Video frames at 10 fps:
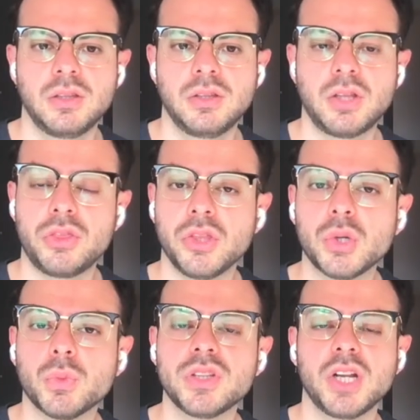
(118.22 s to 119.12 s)
The third
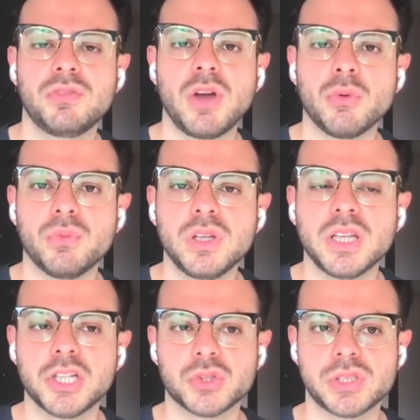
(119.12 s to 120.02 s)
one that I found really
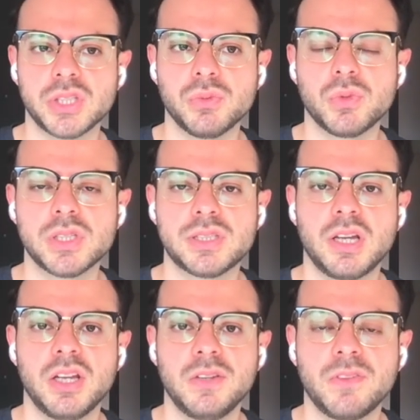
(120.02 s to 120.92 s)
interesting was
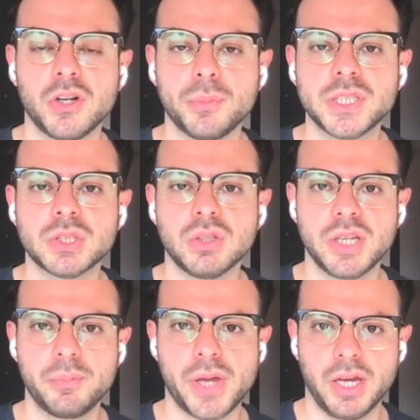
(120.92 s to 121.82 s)
environmental
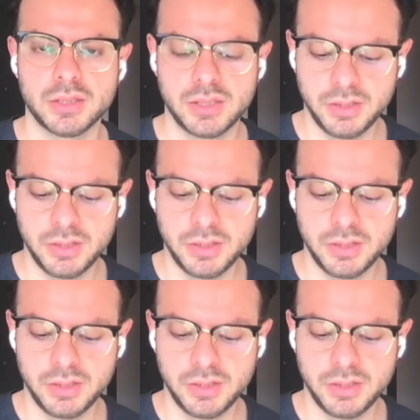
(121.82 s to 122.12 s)
impact.